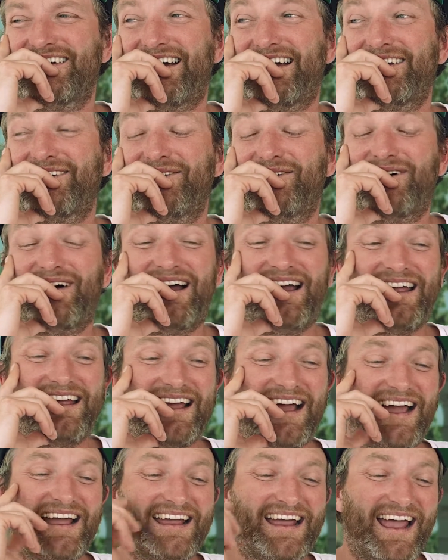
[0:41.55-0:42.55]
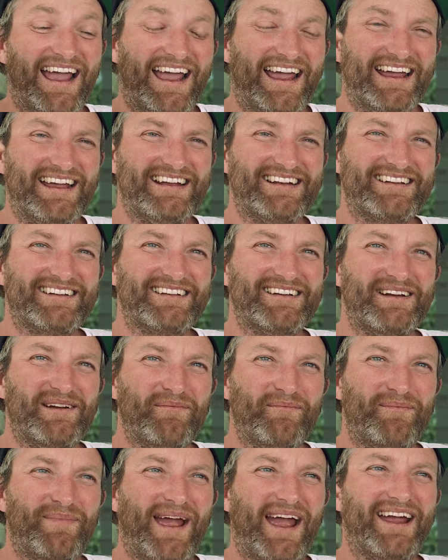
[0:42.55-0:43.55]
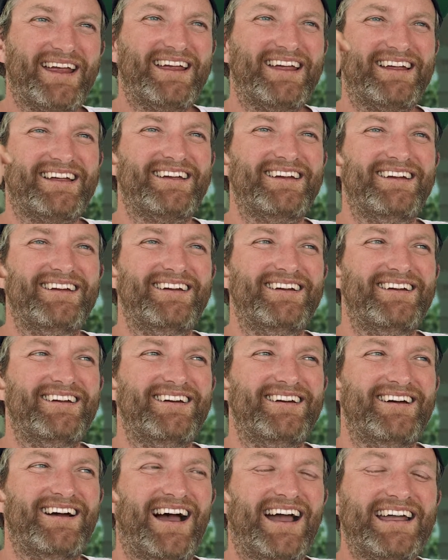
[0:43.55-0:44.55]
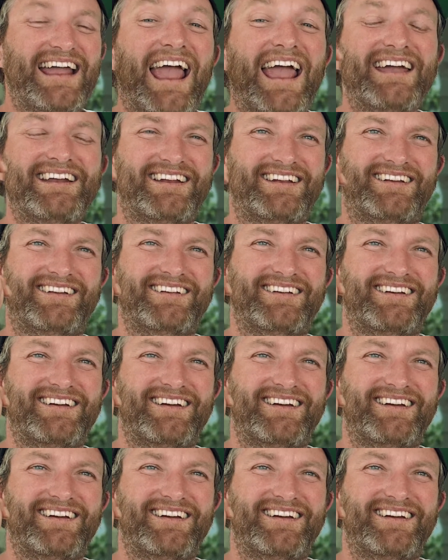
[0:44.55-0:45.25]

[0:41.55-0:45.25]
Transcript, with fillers: You know, I, I hate packing. I hate it.